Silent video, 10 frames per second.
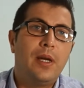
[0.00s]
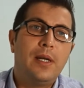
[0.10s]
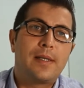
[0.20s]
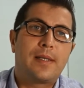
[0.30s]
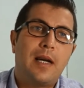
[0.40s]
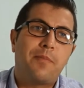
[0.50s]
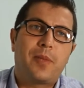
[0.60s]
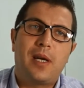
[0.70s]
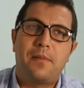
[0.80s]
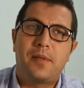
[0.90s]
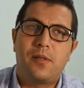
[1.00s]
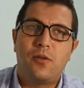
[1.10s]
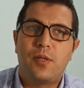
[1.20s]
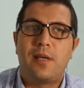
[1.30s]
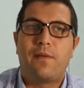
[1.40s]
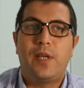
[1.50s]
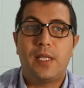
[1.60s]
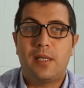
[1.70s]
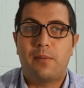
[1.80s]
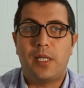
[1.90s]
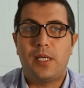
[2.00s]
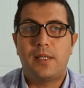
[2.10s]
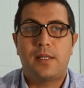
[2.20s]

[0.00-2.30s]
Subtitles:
Sometimes using Vietnamese,